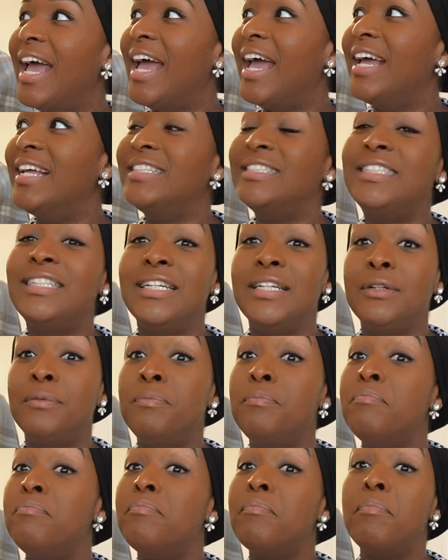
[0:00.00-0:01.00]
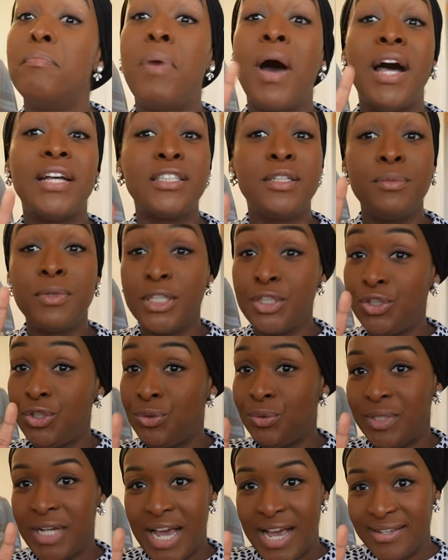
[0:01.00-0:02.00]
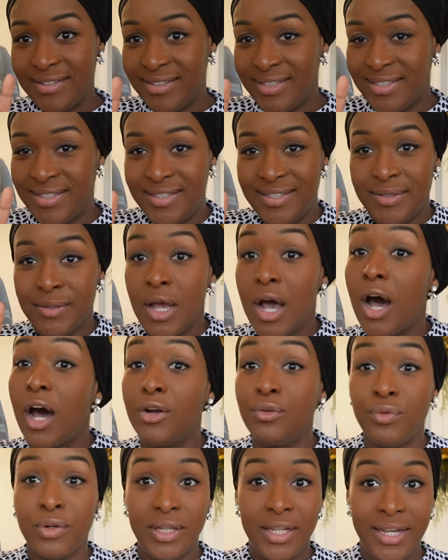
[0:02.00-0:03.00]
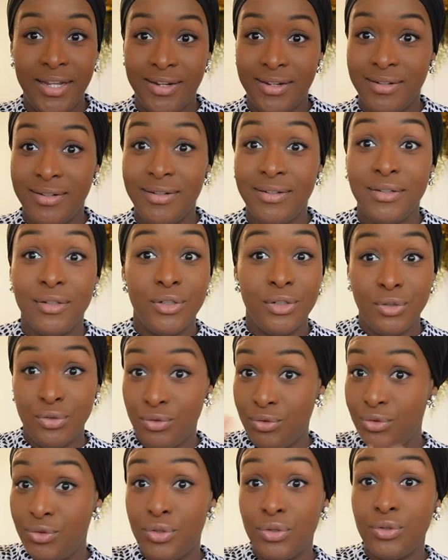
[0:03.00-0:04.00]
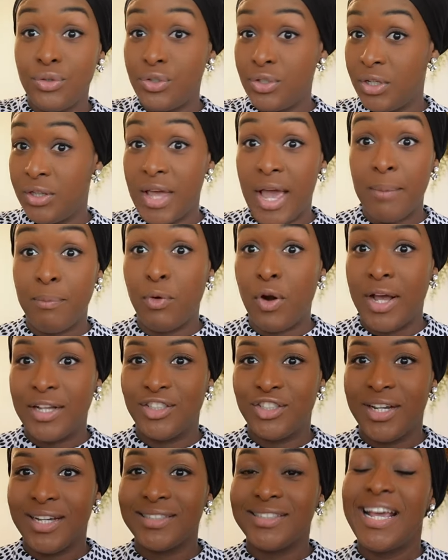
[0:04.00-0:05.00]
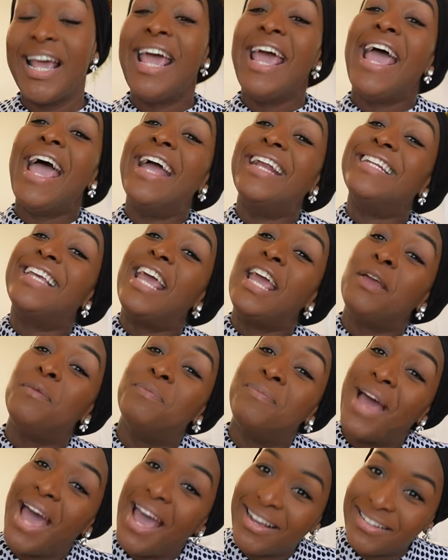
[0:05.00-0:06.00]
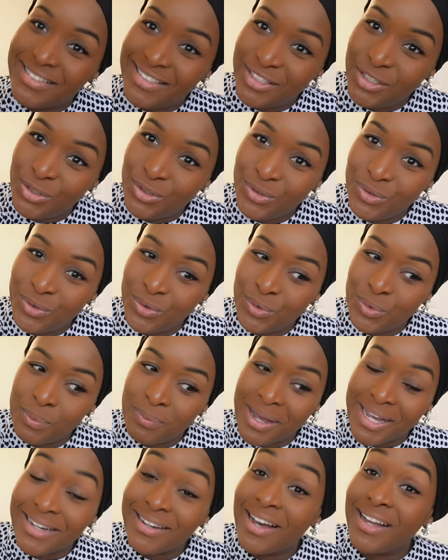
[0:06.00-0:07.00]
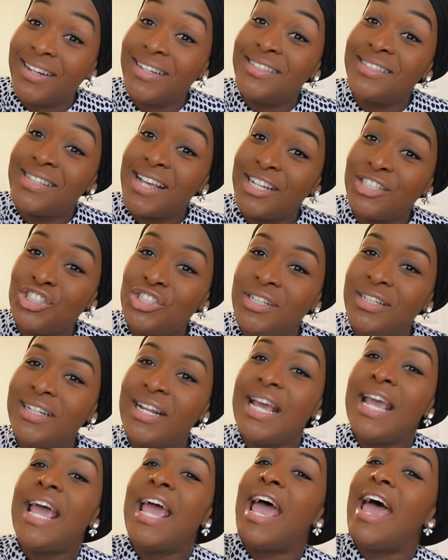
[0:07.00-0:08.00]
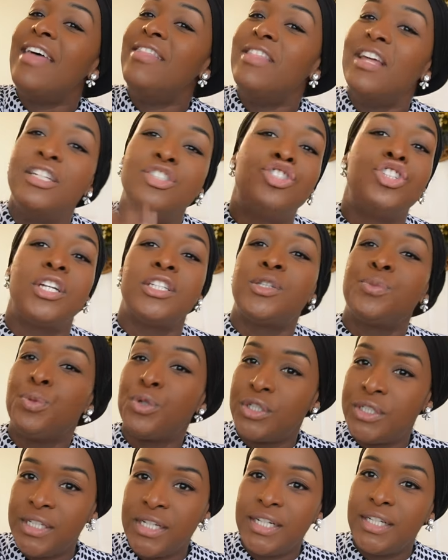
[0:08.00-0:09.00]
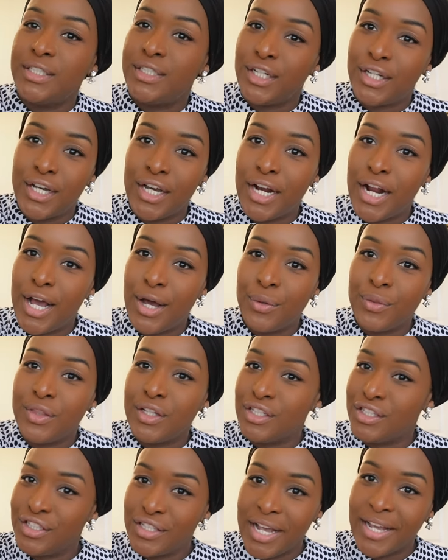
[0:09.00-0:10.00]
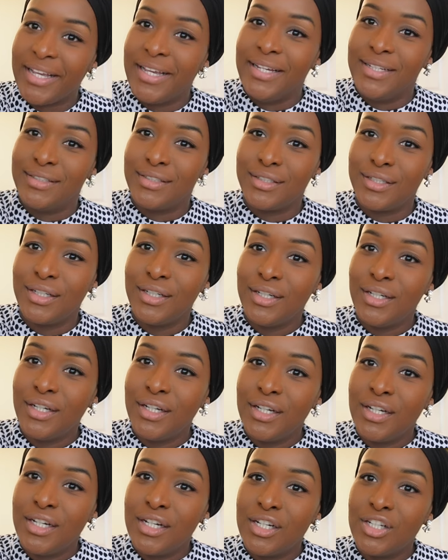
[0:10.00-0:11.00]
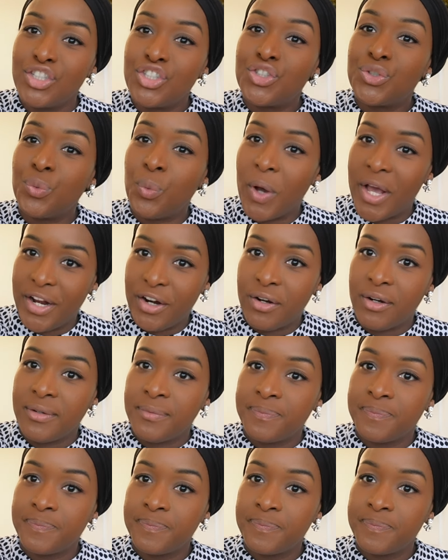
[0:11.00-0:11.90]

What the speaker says: and did possibly two tasks unrelated to that project and came back to my cutting session and then just proceeded to cut out the second sweater.